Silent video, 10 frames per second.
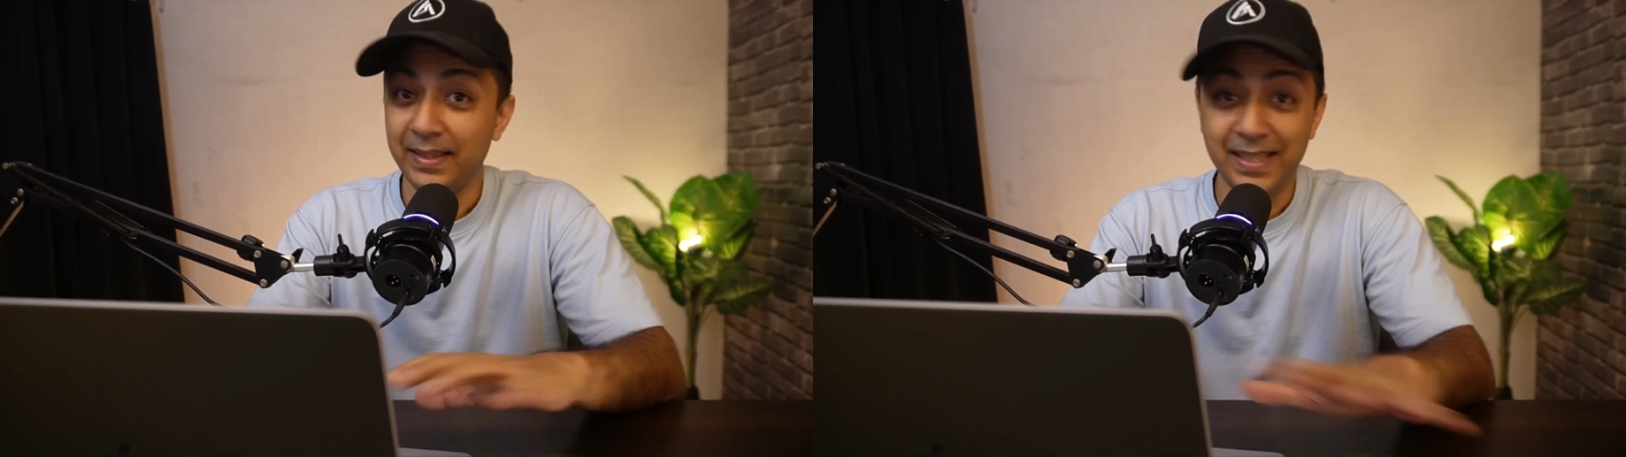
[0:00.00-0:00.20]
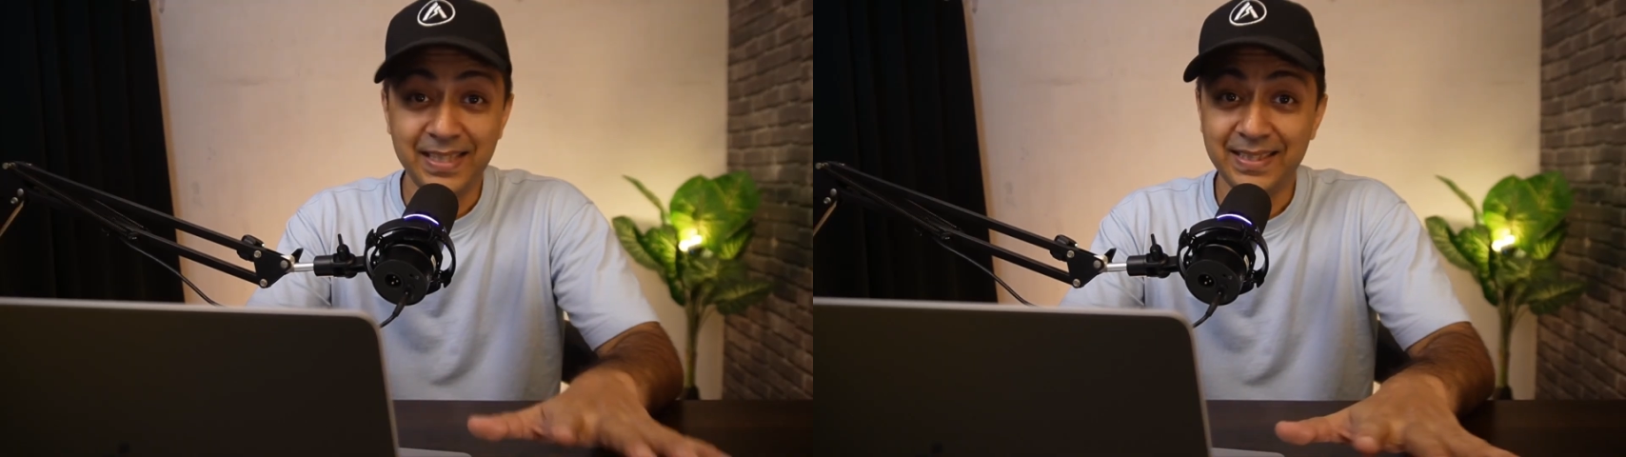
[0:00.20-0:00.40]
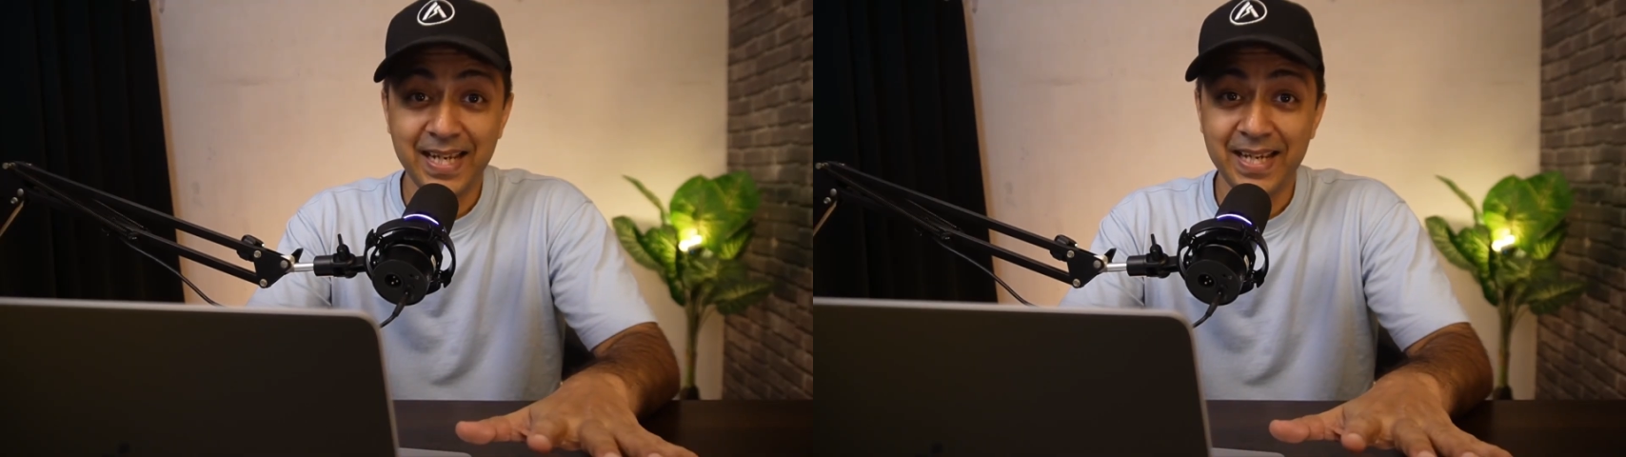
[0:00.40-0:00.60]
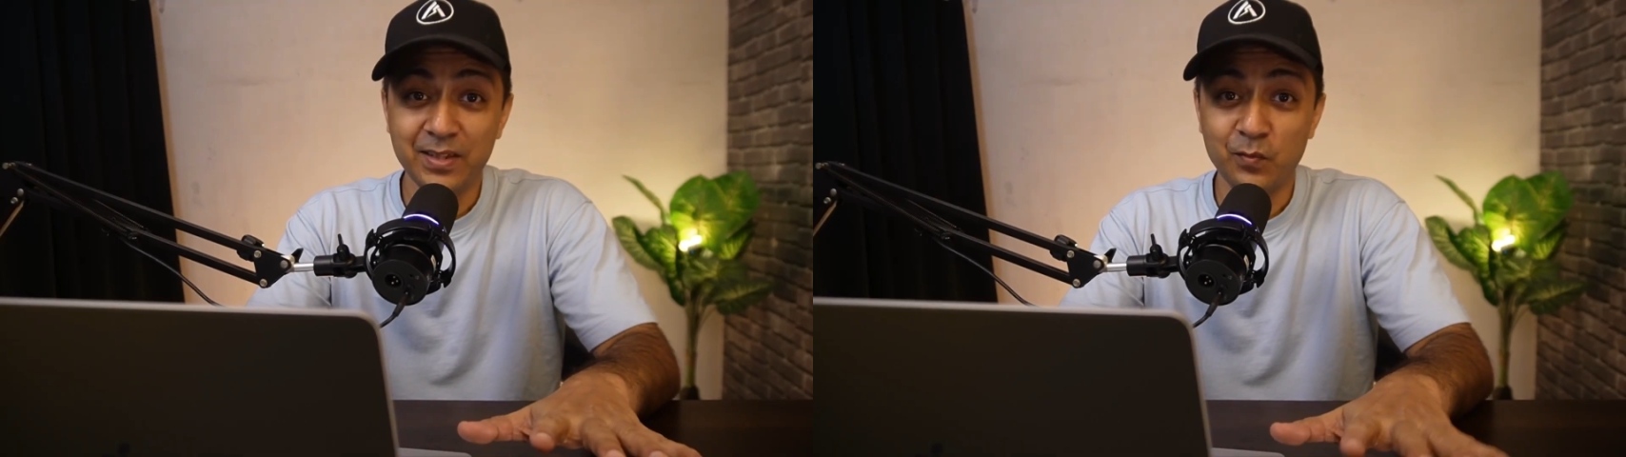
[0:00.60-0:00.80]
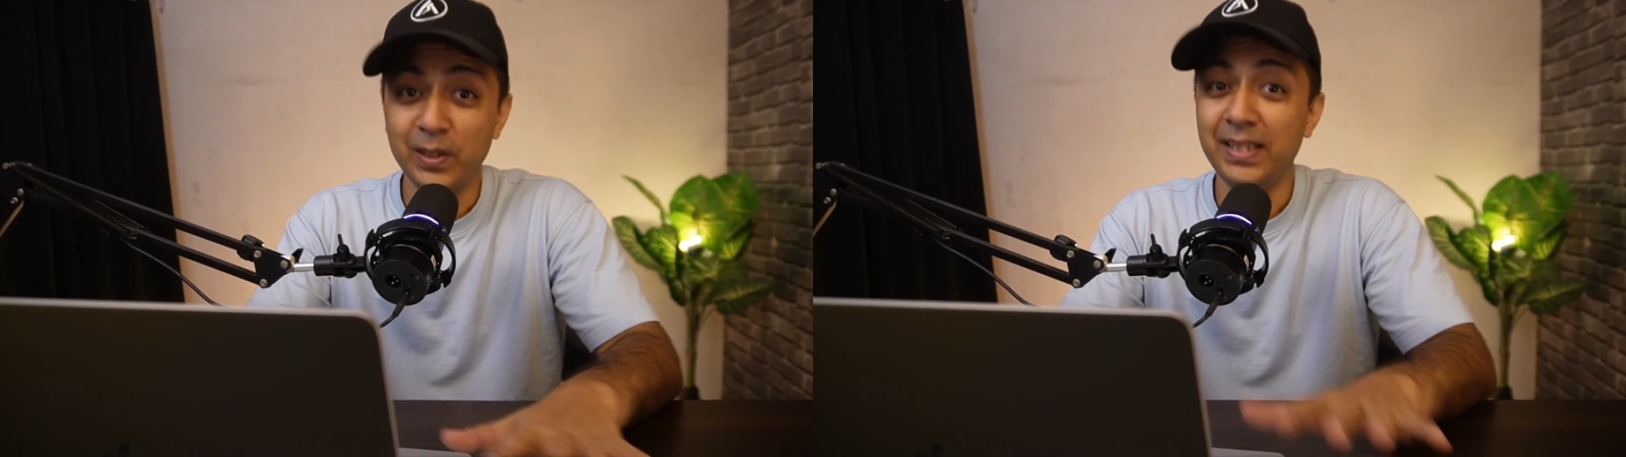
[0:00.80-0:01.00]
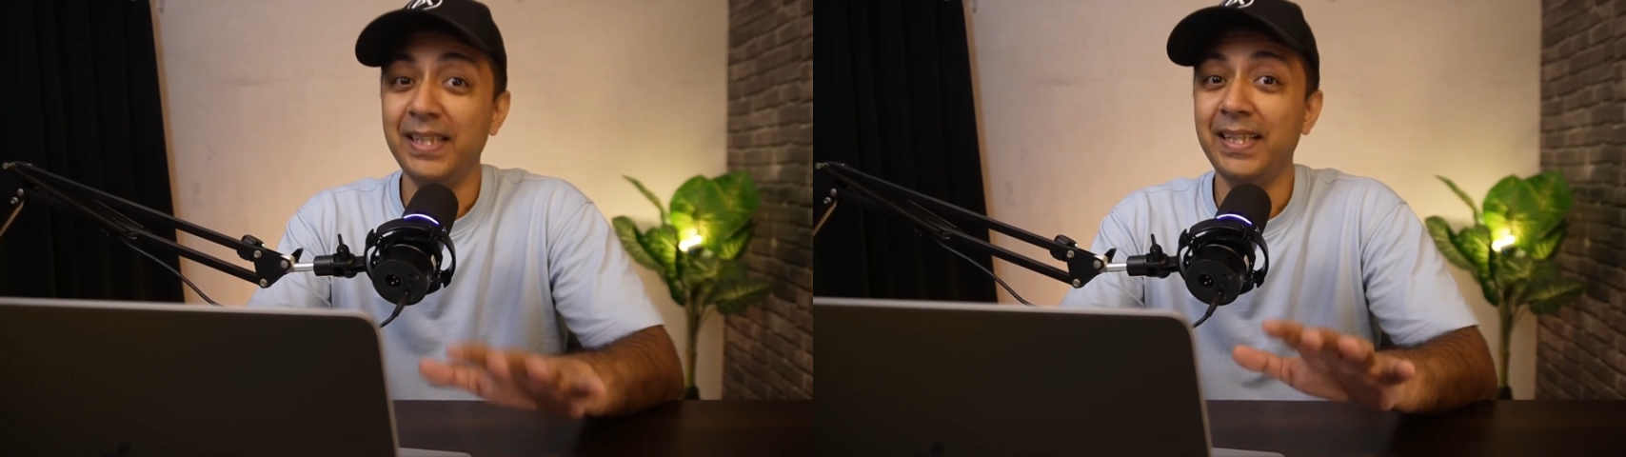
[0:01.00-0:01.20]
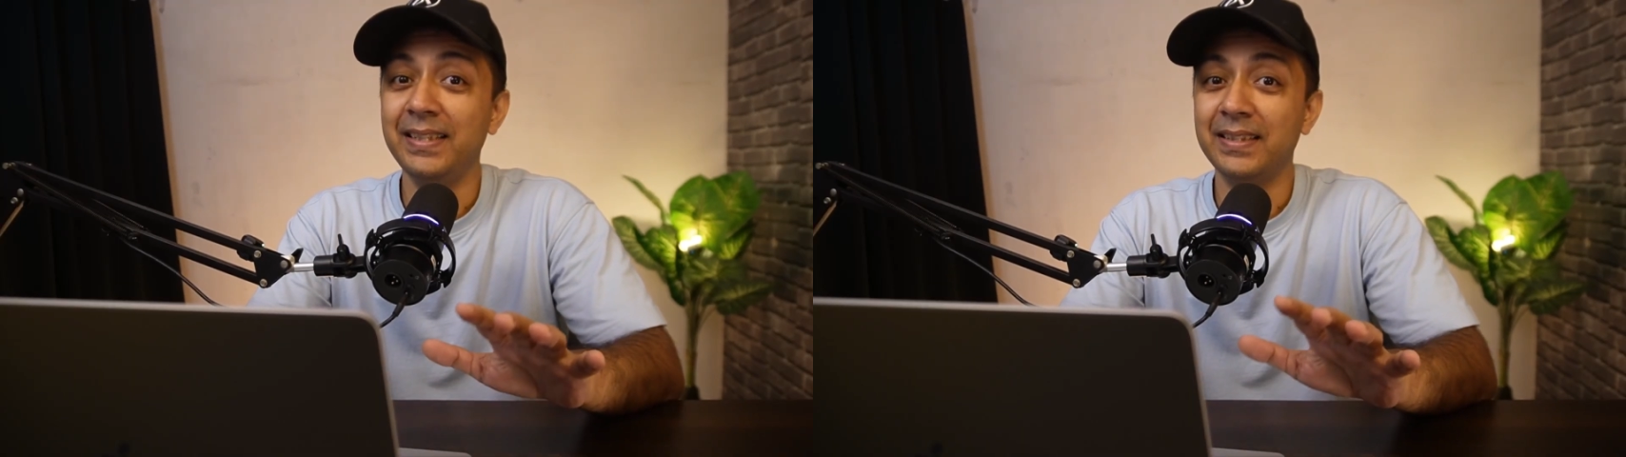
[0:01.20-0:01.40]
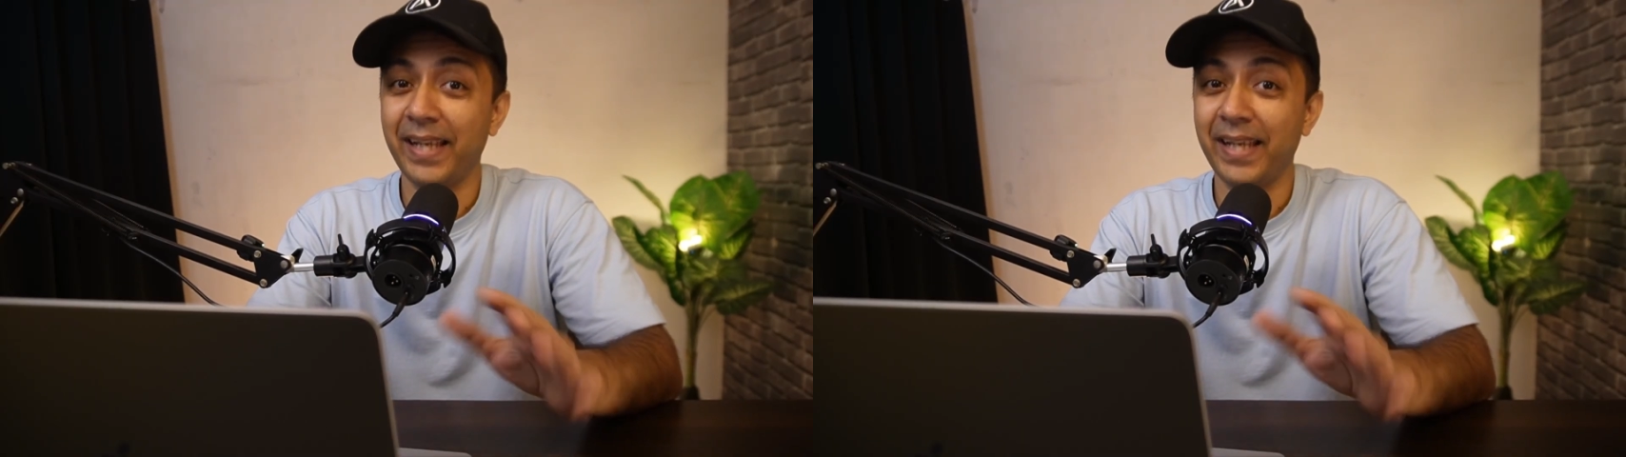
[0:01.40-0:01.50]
These days with these